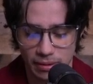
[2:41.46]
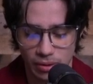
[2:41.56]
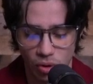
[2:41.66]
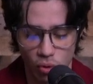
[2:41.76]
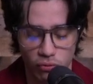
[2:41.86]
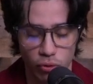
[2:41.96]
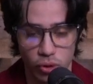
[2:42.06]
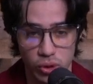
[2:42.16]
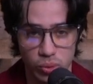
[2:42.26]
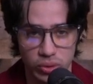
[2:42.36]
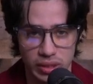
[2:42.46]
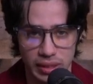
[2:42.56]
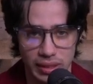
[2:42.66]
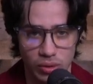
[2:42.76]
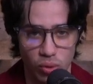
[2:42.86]
overusing
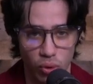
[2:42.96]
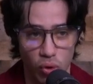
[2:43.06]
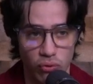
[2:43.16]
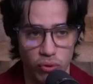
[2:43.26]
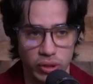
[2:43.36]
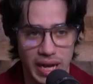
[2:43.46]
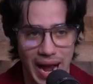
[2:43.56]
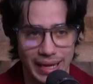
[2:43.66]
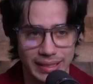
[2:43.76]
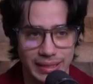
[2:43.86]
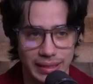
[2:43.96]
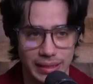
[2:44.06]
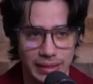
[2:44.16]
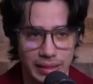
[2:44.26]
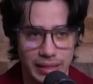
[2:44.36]
it or overtaxing it
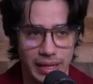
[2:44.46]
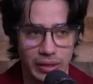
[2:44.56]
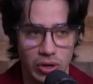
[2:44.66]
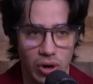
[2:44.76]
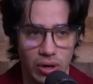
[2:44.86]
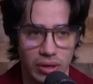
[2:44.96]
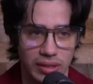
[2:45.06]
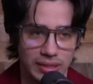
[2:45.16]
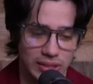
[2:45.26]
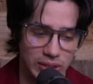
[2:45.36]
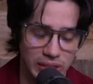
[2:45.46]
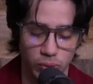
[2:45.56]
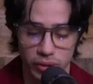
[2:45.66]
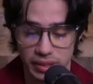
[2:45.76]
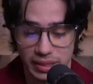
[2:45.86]
can cause
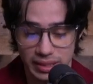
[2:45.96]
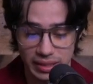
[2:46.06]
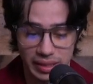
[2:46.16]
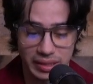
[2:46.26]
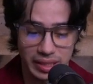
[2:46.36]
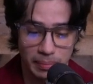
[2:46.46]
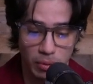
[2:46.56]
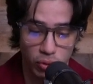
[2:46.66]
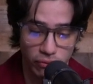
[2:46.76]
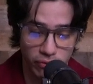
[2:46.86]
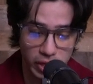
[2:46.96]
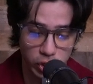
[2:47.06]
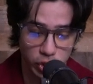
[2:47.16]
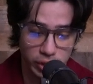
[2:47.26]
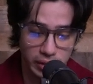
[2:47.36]
decreases in things like
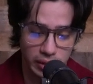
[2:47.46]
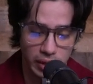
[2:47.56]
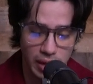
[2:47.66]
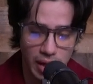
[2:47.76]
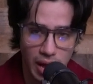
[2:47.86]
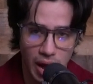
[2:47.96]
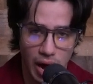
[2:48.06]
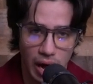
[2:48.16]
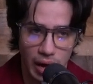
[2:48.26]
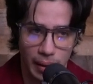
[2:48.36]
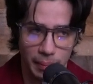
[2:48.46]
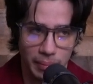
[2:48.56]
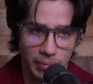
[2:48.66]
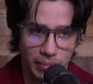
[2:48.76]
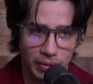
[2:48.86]
motivation,
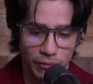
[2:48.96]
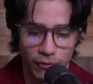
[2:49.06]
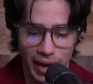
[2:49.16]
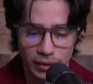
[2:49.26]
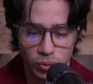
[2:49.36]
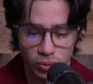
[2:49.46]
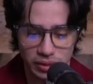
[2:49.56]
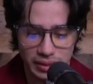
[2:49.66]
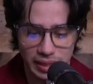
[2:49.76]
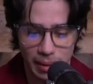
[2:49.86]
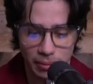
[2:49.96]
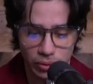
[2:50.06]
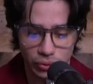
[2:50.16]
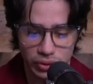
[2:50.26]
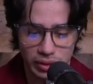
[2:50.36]
fast release
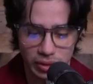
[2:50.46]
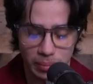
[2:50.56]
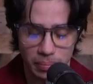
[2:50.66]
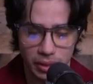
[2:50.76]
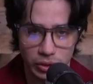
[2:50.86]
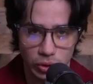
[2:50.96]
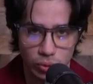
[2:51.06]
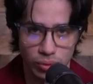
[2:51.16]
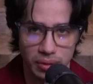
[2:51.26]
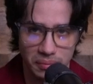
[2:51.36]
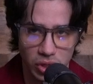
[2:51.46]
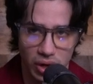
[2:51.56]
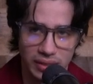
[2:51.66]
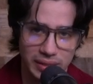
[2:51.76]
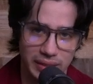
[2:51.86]
chemicals into the bloodstream,
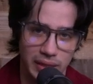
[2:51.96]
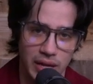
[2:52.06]
causing